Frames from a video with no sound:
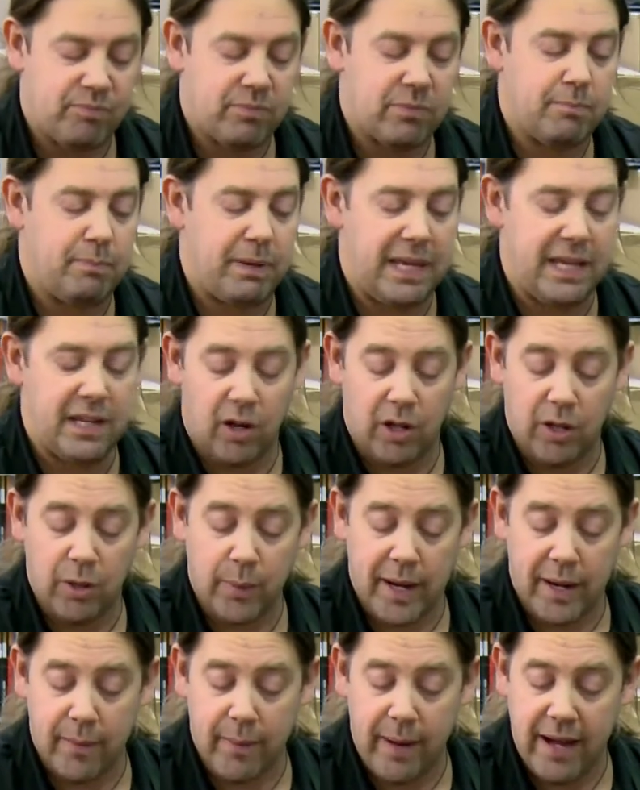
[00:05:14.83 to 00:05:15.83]
bead all the
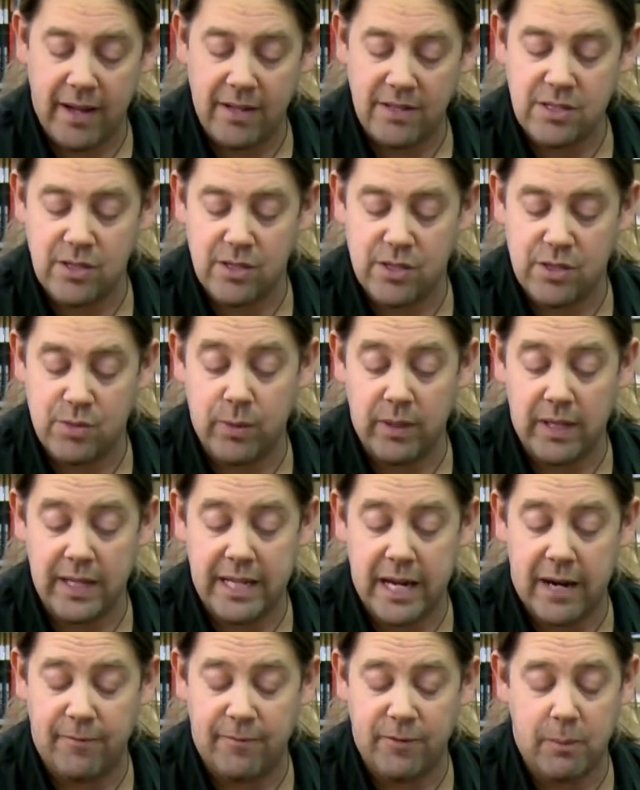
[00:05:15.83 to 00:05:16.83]
way around, so it's really
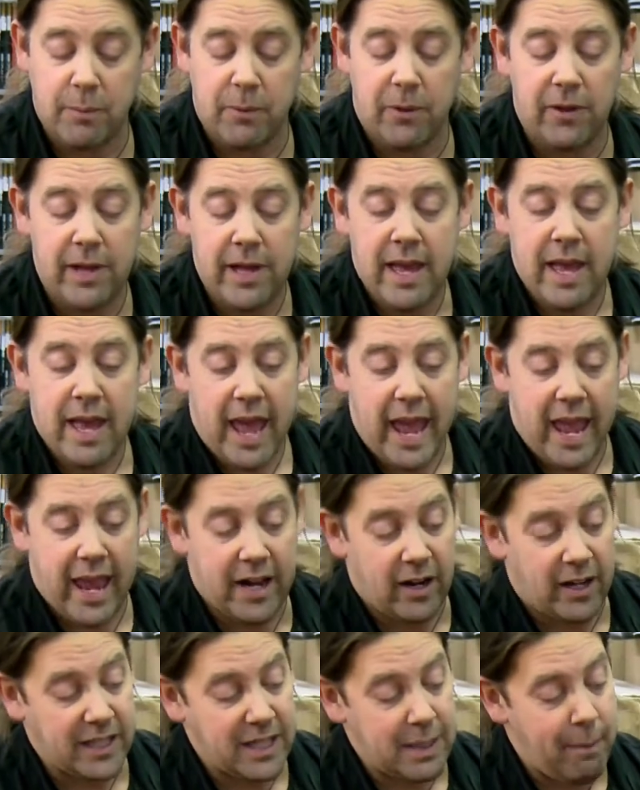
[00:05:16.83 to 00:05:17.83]
comfortable.
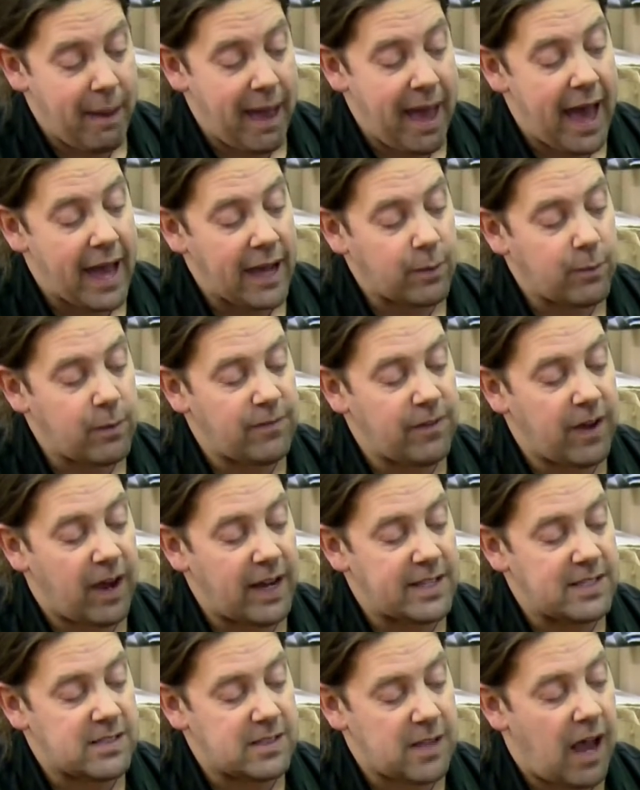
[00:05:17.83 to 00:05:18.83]
And on the back, we've
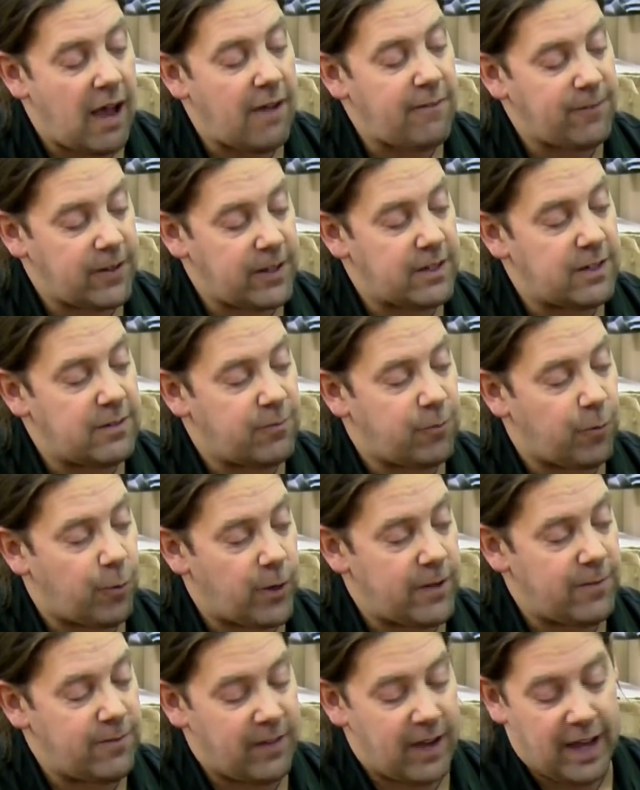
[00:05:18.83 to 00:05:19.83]
got a softened
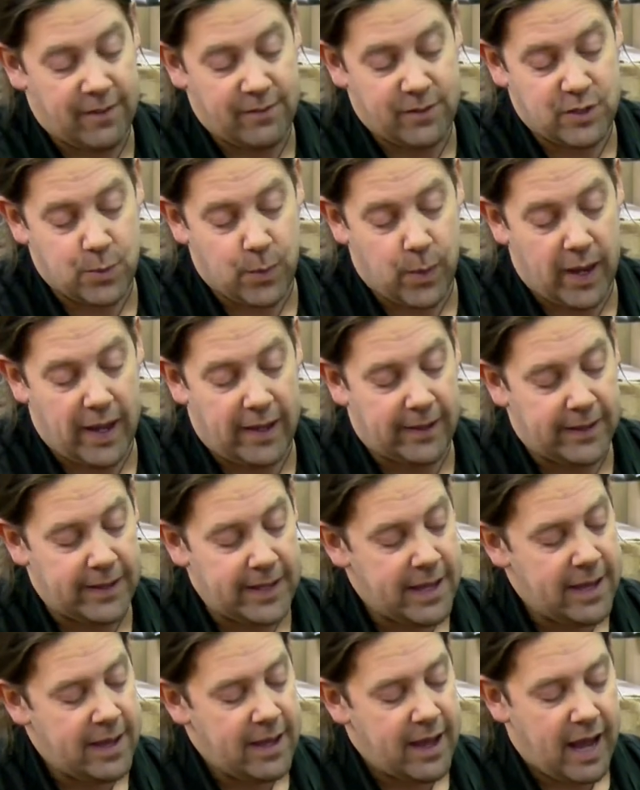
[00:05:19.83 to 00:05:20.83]
45 as well.
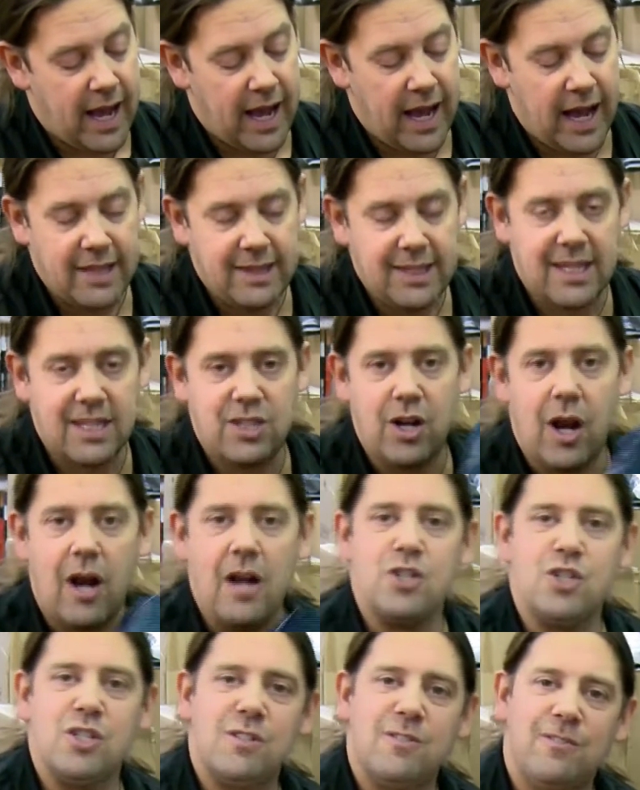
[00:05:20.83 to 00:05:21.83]
The guitar
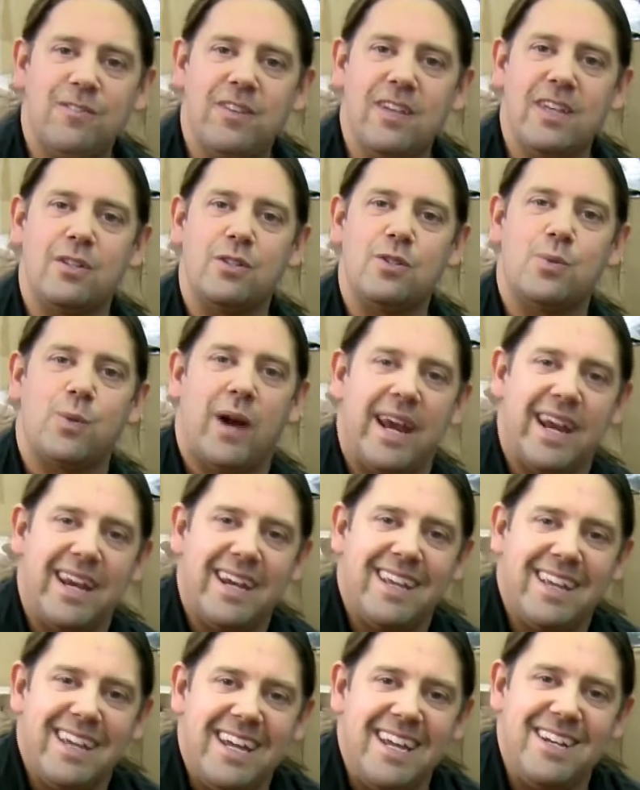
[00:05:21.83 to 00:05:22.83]
just feels right
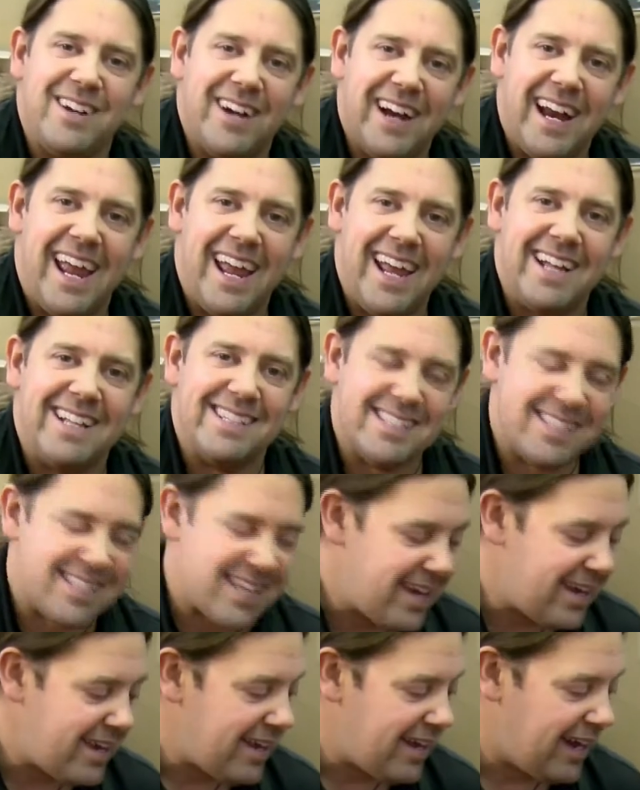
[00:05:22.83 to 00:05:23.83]
in your hands,
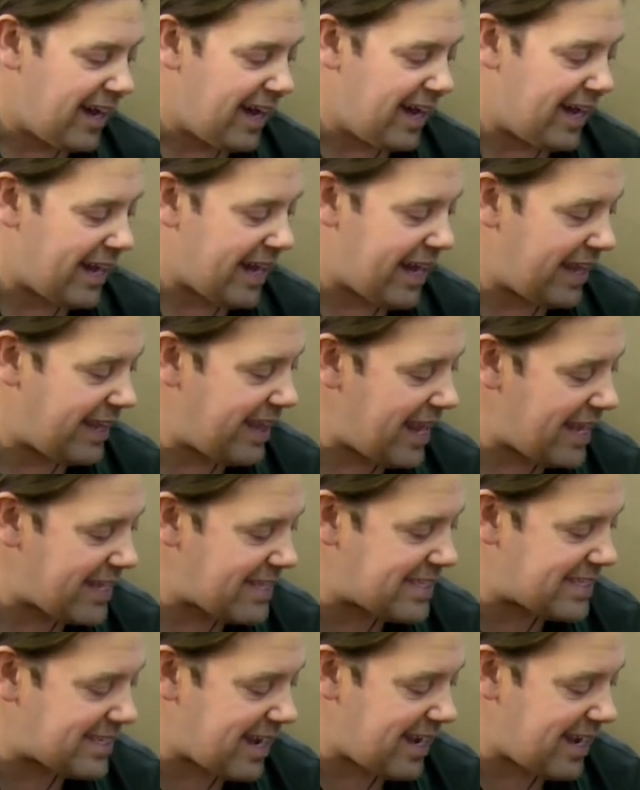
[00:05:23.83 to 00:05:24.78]
and that's